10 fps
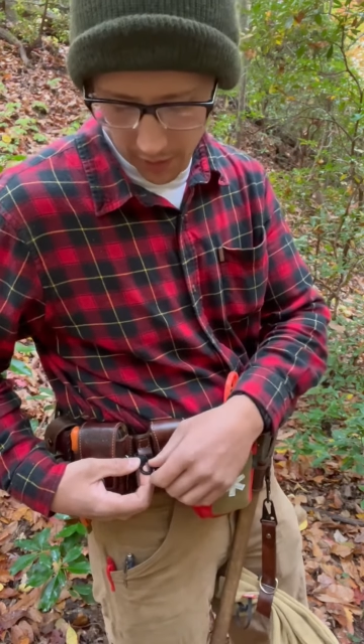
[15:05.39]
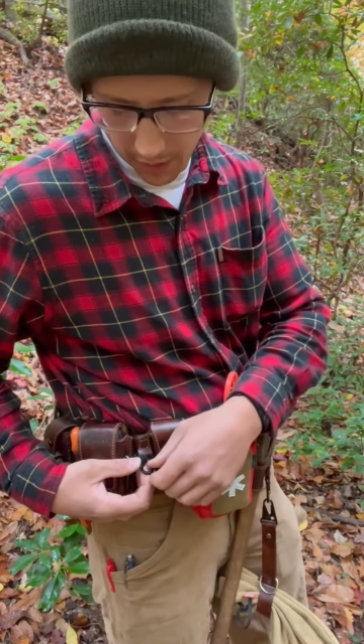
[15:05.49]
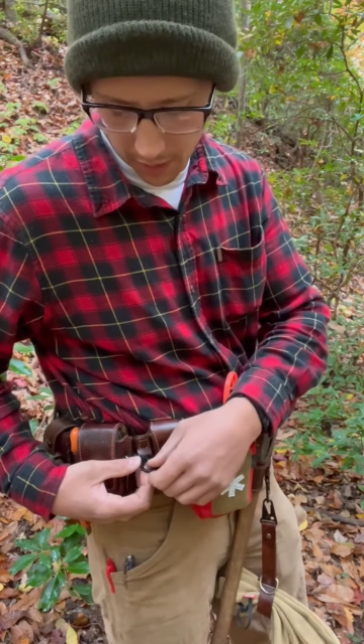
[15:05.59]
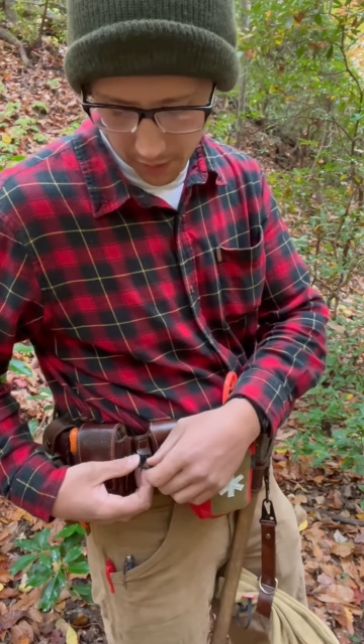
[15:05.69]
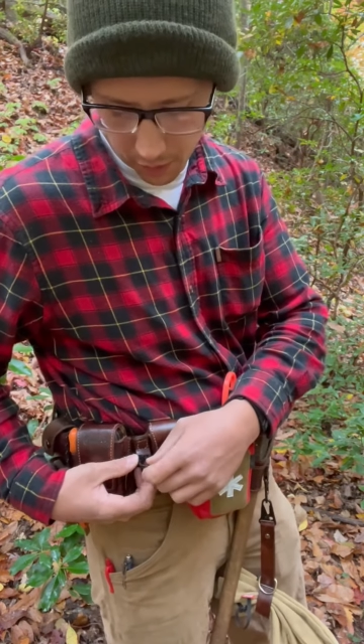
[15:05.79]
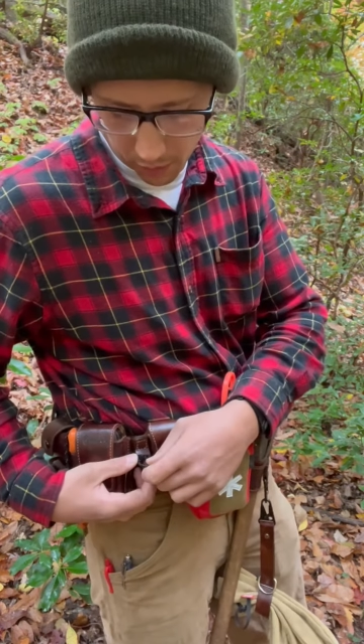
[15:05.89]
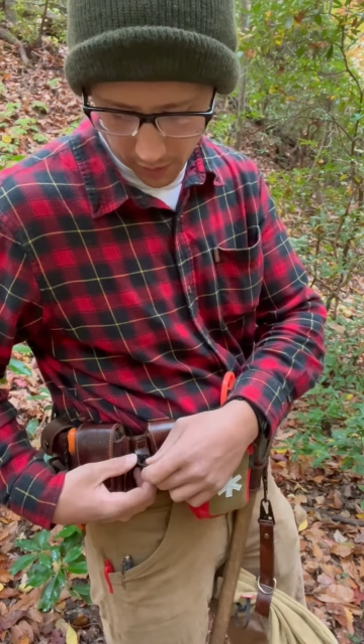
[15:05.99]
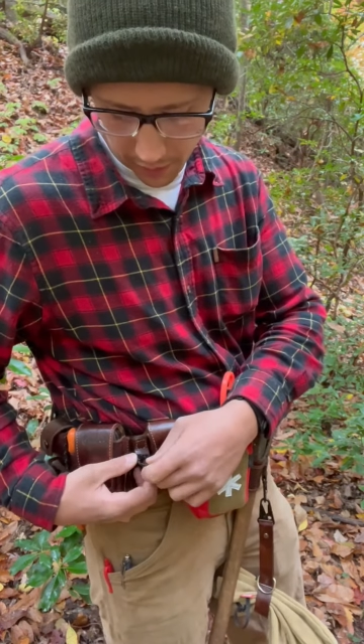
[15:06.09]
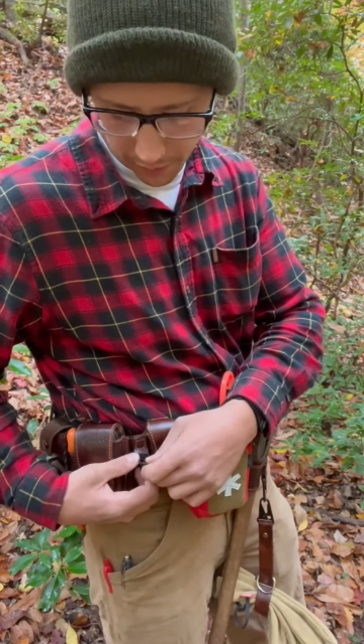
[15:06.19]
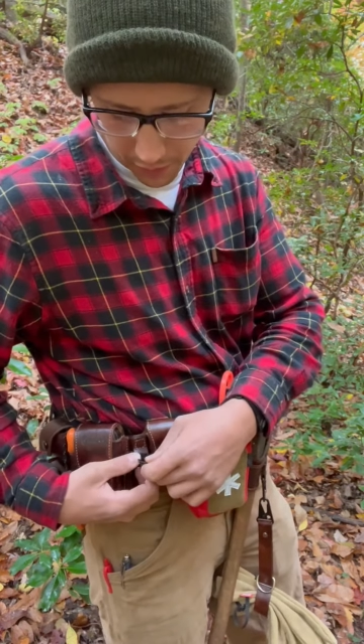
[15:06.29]
keys or
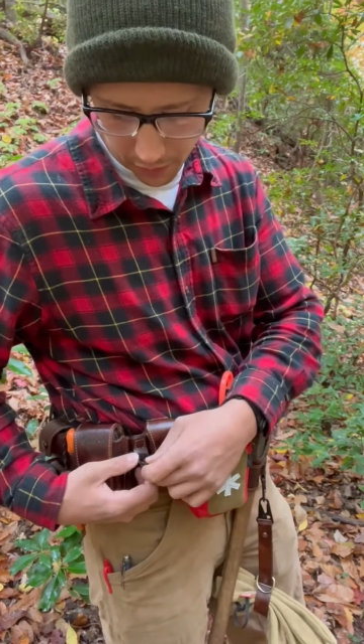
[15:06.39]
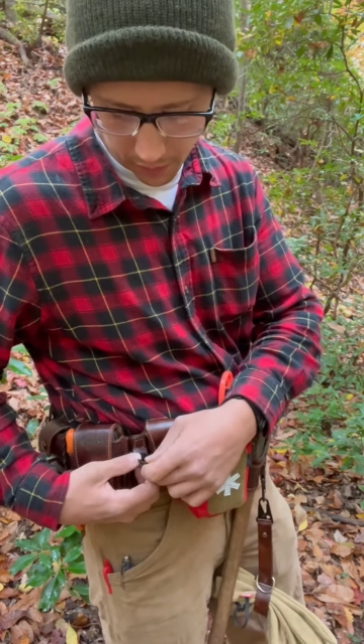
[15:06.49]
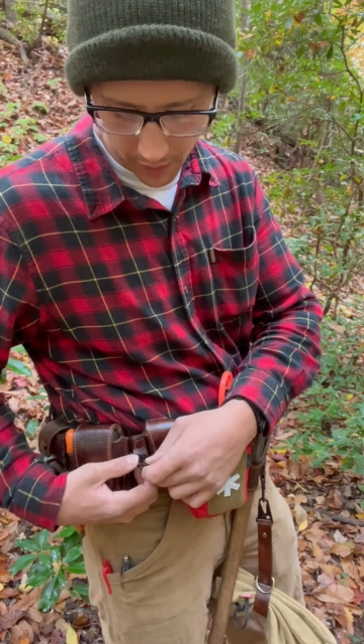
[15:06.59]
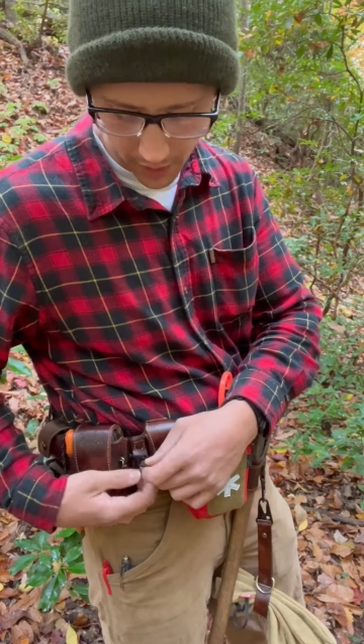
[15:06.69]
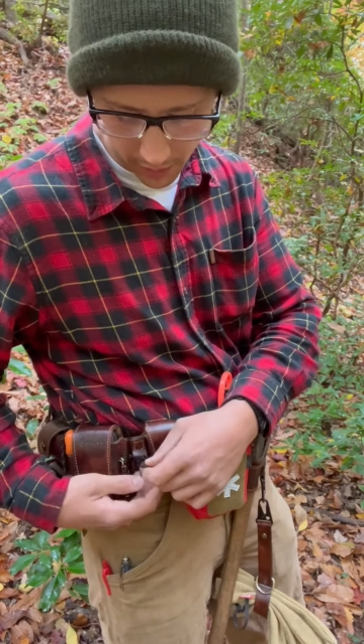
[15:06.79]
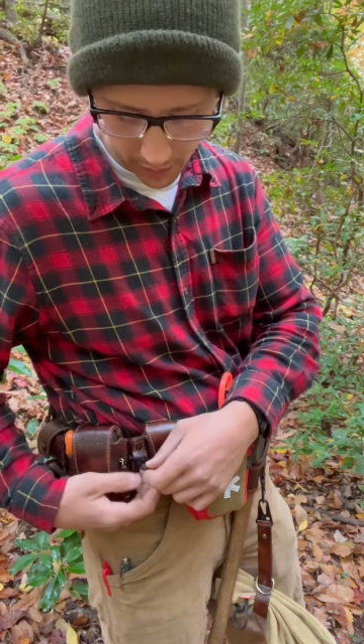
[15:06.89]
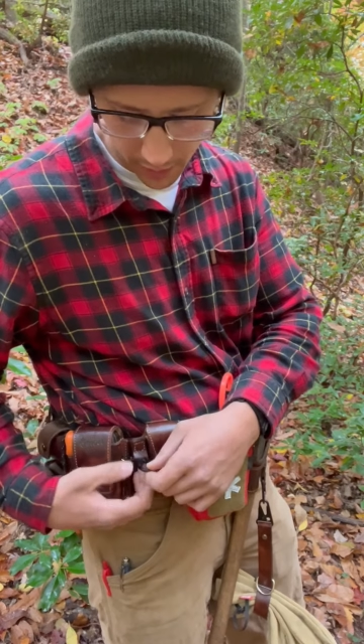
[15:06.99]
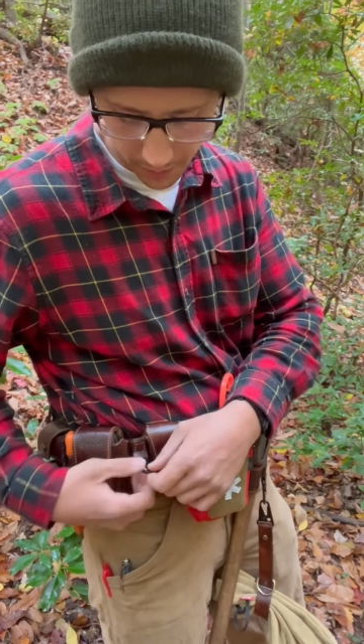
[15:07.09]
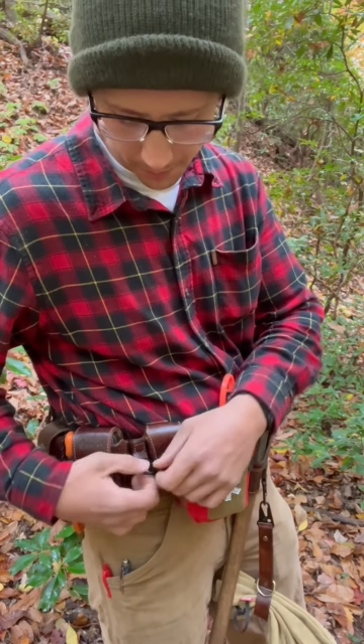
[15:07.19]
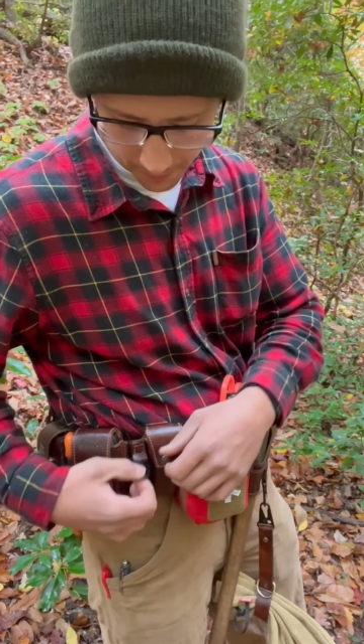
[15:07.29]
whatever to it, I
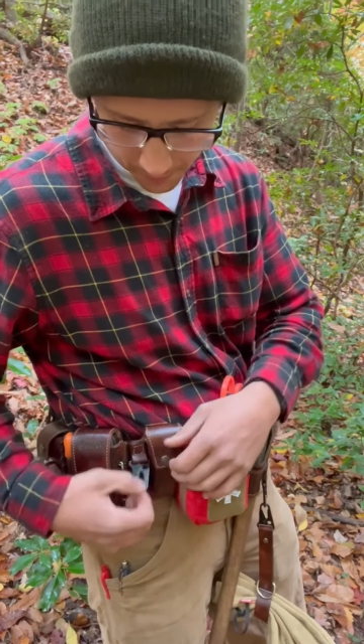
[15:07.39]
can.